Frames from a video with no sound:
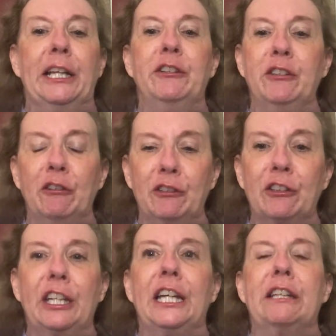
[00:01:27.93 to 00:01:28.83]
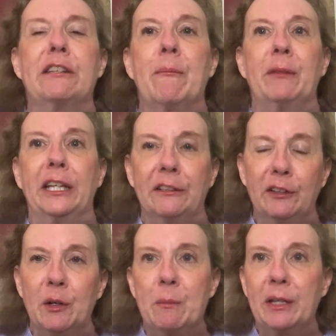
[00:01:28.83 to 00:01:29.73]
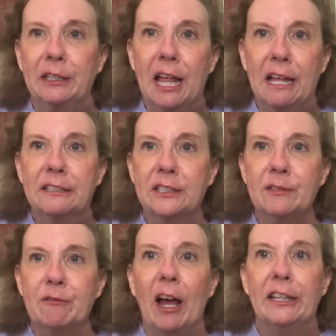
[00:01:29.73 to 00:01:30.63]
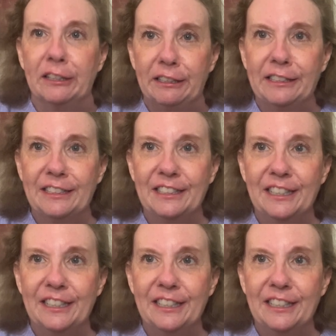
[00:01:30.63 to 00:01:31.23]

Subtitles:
It's usually something a little bit less violent.